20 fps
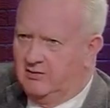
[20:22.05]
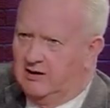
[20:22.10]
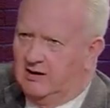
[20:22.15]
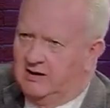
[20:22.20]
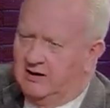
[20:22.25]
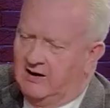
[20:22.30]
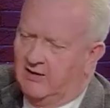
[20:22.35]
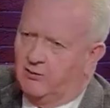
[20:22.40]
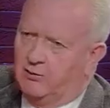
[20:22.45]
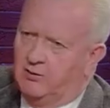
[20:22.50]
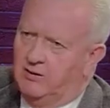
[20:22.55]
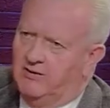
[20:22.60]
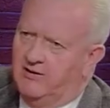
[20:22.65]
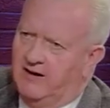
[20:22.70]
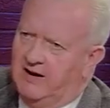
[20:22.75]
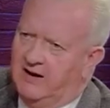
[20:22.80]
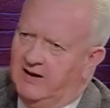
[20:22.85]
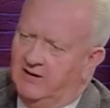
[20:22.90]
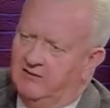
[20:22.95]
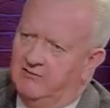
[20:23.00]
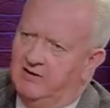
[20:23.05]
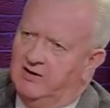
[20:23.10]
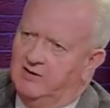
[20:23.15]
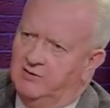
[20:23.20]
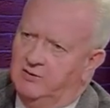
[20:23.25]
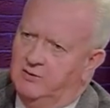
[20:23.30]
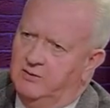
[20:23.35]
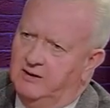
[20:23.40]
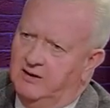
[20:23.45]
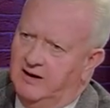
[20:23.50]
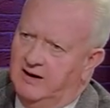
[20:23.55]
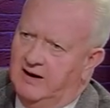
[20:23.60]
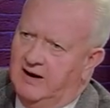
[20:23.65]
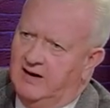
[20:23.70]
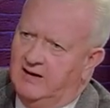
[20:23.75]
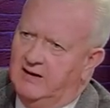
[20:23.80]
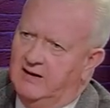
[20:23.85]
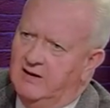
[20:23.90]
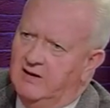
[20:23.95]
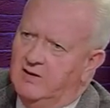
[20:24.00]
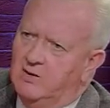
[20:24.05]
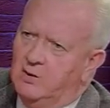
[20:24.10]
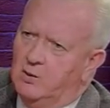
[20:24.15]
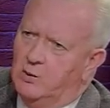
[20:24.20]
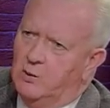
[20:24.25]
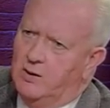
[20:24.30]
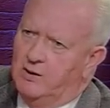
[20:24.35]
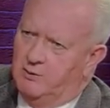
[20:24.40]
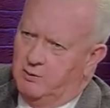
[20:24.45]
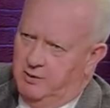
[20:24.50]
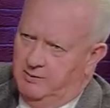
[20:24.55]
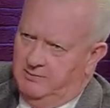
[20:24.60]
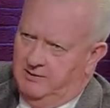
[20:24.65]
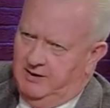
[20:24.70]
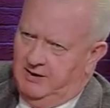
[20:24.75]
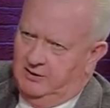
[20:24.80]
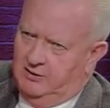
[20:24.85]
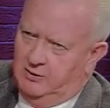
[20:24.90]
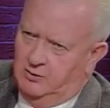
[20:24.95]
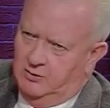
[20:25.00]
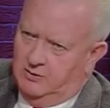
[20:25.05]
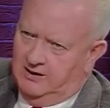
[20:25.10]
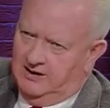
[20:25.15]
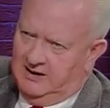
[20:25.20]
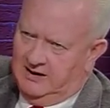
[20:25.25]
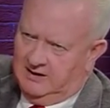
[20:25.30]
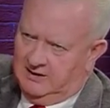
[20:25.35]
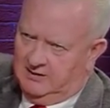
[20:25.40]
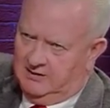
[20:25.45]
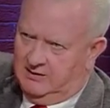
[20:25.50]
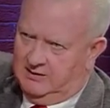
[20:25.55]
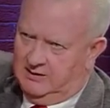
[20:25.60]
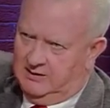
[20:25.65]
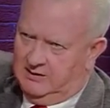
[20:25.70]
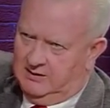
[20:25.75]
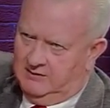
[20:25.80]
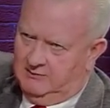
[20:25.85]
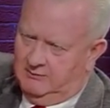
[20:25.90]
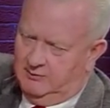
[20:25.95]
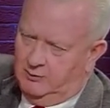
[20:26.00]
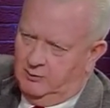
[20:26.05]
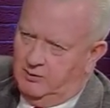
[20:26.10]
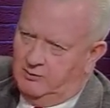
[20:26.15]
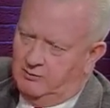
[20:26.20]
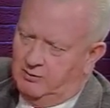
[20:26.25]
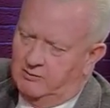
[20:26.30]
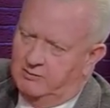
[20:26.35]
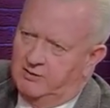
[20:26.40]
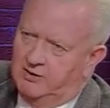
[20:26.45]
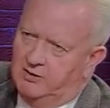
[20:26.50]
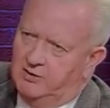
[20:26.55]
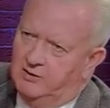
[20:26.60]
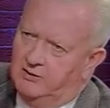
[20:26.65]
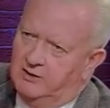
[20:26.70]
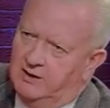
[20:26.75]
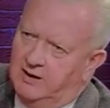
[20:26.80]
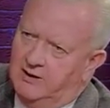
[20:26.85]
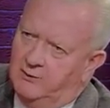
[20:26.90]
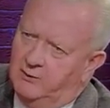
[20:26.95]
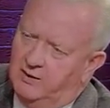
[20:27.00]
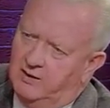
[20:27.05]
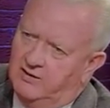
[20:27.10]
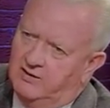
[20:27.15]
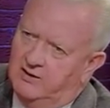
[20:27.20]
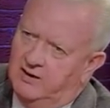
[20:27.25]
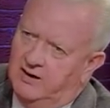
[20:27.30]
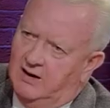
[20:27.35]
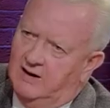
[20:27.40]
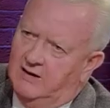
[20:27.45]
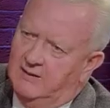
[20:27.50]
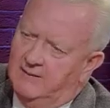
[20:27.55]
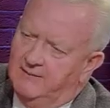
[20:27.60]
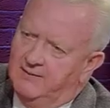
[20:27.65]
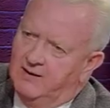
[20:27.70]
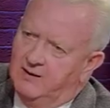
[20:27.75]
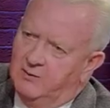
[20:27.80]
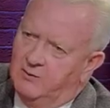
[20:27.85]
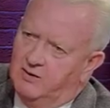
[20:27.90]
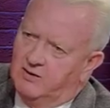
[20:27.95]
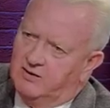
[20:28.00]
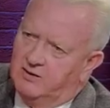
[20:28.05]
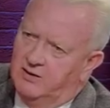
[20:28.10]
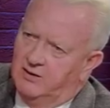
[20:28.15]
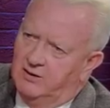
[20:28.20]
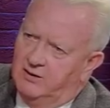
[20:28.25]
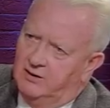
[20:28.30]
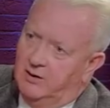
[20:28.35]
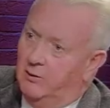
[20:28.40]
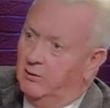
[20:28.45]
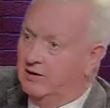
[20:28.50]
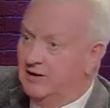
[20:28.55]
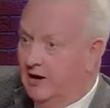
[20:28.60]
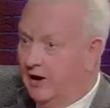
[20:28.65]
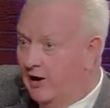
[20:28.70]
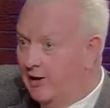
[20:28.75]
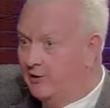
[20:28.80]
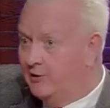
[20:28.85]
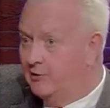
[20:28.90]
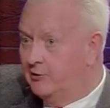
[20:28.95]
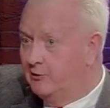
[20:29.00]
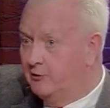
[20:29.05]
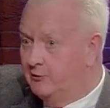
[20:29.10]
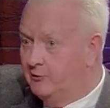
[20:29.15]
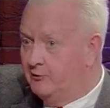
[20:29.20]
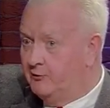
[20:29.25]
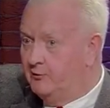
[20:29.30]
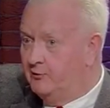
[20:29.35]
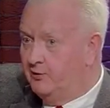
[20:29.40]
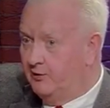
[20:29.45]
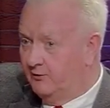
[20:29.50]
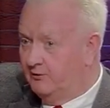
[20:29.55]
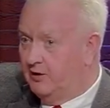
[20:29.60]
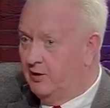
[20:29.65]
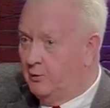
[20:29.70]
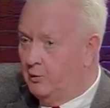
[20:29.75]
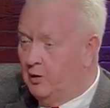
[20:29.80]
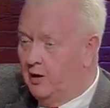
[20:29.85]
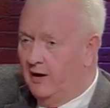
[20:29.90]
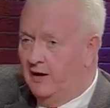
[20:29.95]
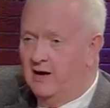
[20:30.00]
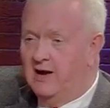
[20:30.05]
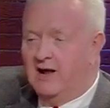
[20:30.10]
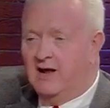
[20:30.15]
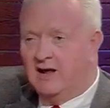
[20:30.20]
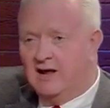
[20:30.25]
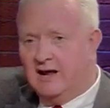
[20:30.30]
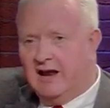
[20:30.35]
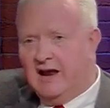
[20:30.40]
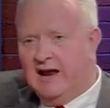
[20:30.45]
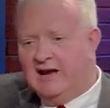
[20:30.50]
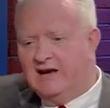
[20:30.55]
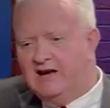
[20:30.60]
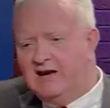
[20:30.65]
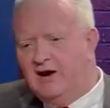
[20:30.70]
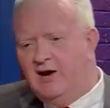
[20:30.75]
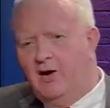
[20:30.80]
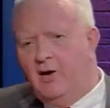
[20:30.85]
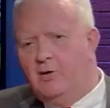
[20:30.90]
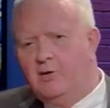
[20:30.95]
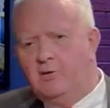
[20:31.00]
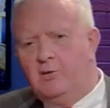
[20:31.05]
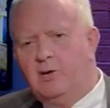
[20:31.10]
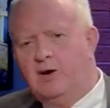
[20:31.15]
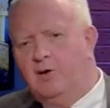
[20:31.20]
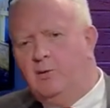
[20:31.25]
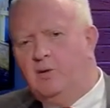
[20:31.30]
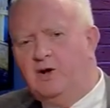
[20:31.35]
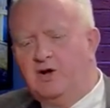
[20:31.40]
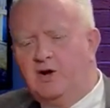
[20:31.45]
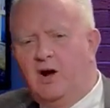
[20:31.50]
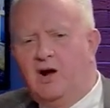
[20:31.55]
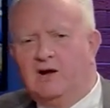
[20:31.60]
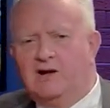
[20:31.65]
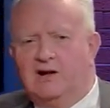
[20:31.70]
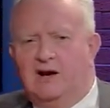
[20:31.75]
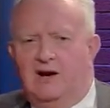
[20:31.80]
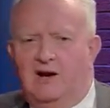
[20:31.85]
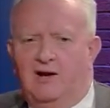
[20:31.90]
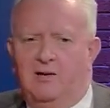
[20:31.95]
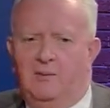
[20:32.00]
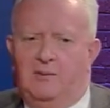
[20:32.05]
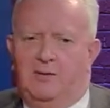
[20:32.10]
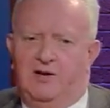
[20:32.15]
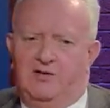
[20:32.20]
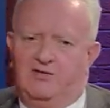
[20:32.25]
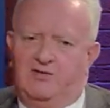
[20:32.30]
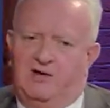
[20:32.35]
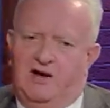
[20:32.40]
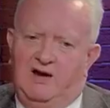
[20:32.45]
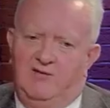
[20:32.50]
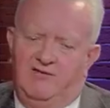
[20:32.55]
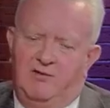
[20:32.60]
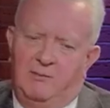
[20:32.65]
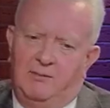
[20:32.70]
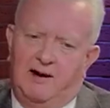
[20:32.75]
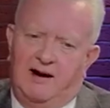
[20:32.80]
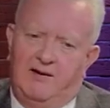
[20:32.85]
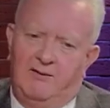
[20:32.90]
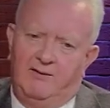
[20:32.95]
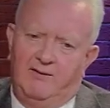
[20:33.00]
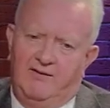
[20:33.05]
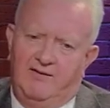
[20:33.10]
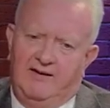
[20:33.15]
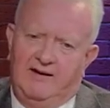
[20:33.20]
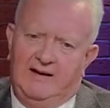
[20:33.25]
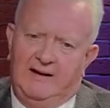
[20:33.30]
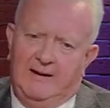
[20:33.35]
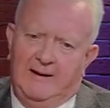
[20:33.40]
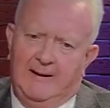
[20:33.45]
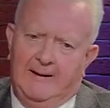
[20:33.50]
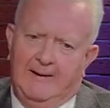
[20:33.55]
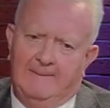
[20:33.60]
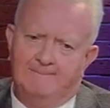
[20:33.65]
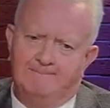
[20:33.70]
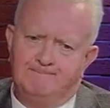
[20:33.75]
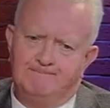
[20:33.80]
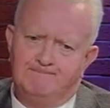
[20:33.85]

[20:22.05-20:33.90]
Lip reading: I guess, when they enter into it, and then we would be doing it. We would be doing it with 151. And we talked a little bit, Steve, about the